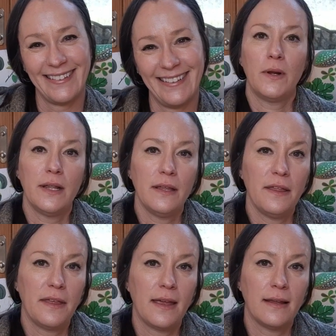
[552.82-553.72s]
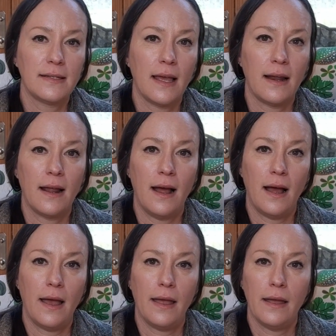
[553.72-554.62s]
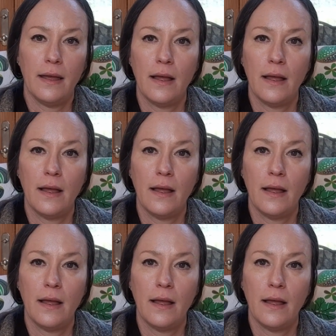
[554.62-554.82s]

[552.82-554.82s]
One of the things that I